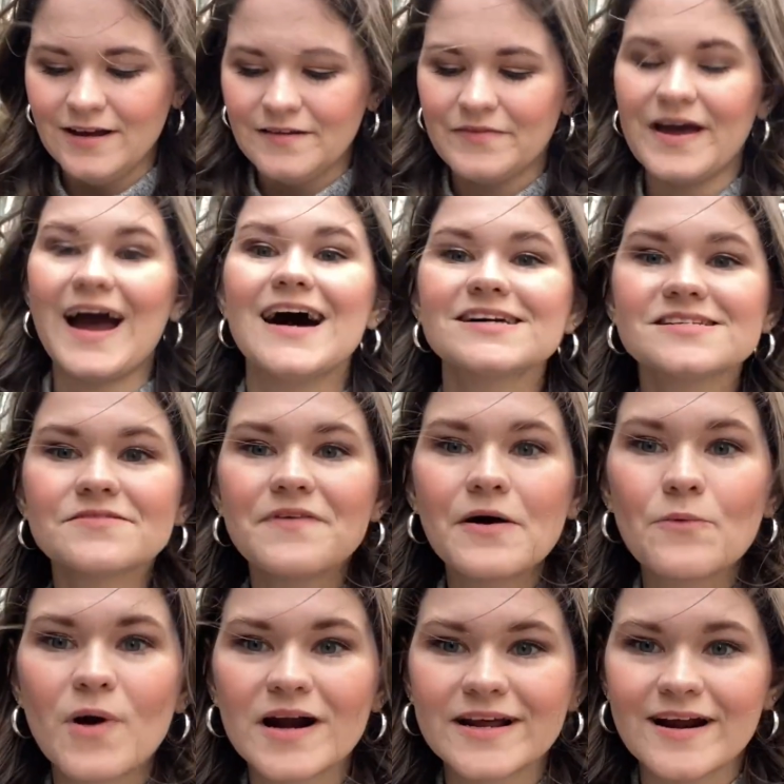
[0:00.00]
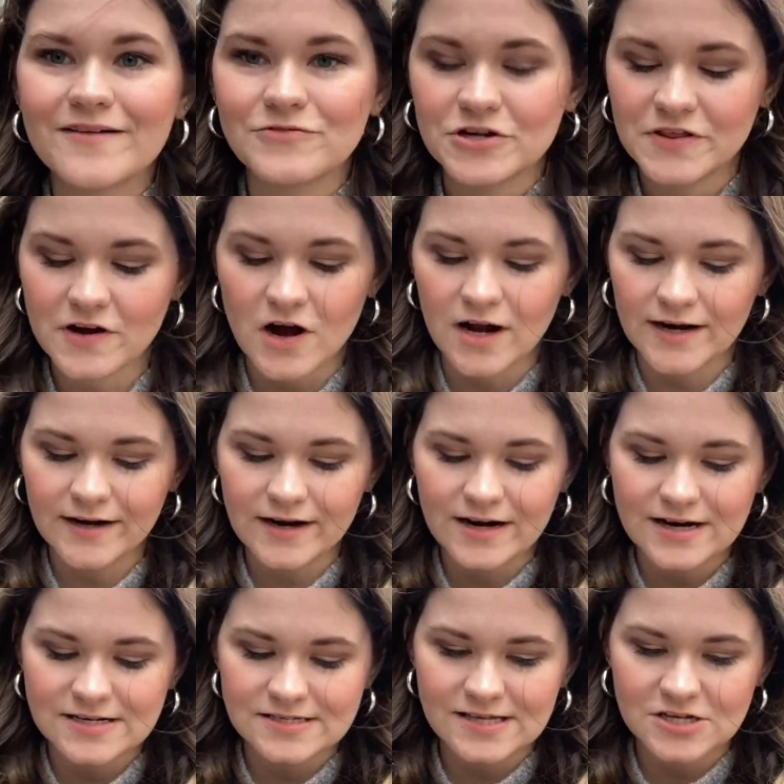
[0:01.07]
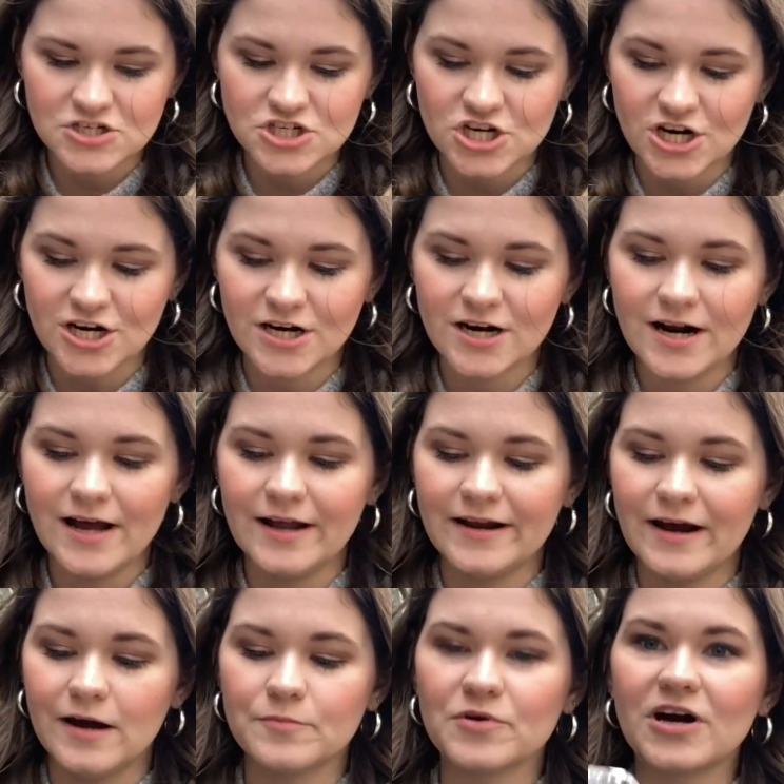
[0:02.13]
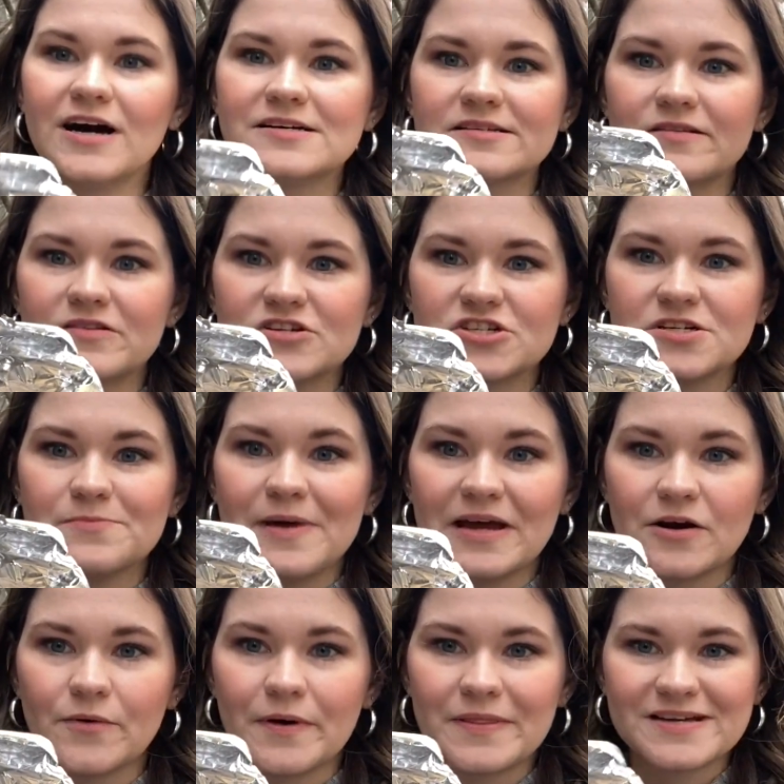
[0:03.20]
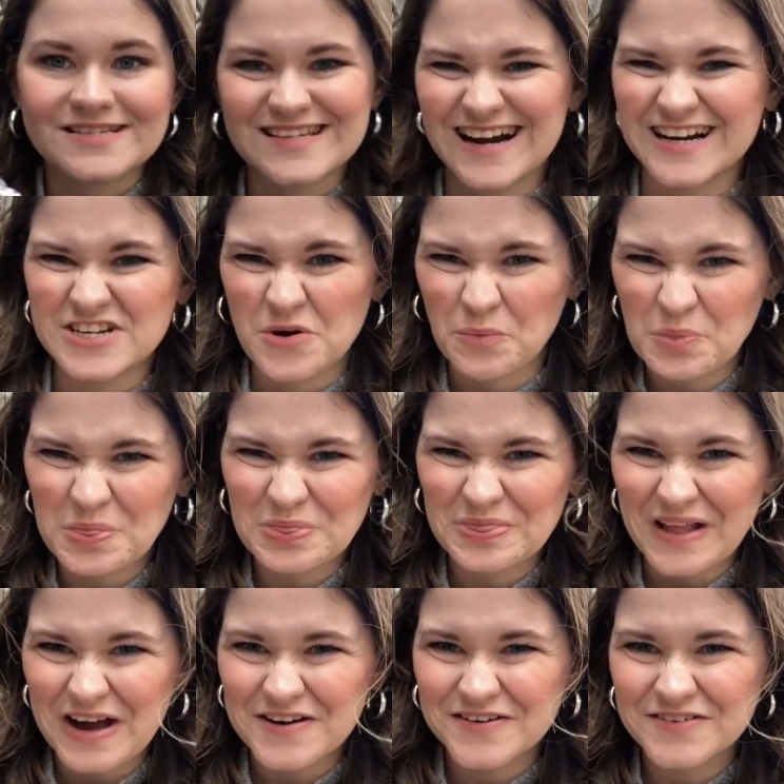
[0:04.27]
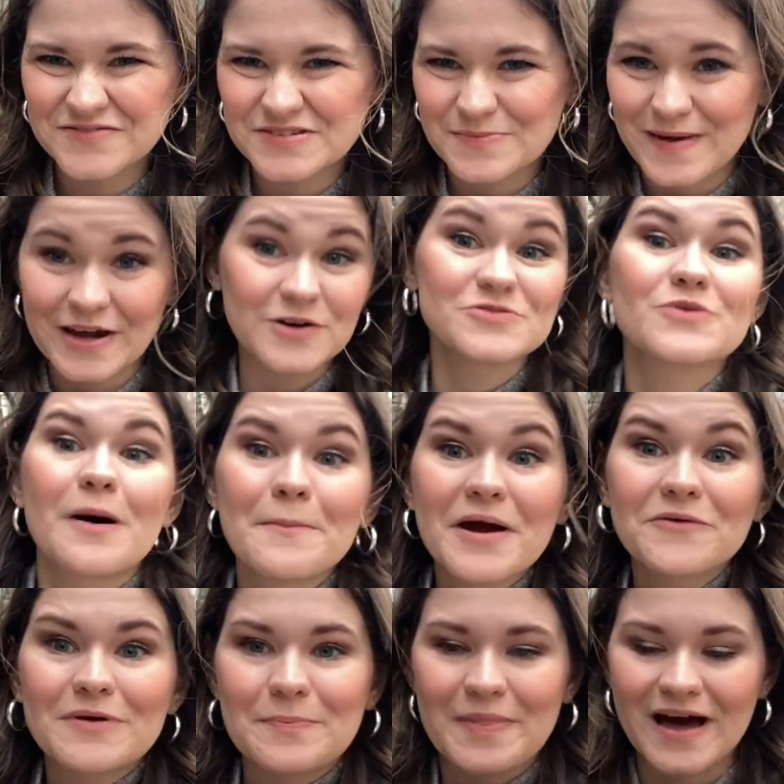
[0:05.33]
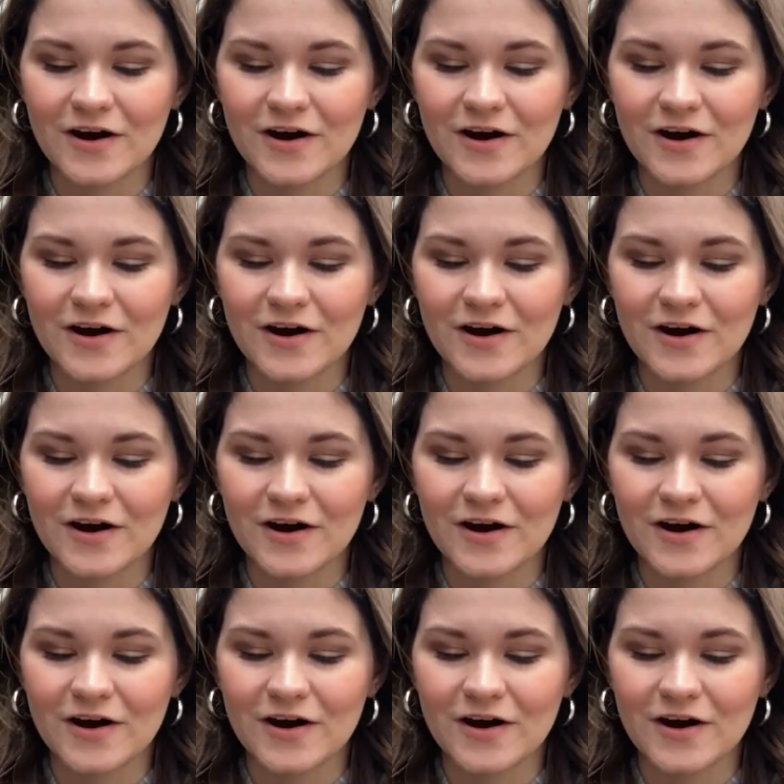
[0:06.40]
They asked if I wanted everything on it, and I said sure, and now I'm realizing there's tomato on this, and I don't love tomato, so I might rip that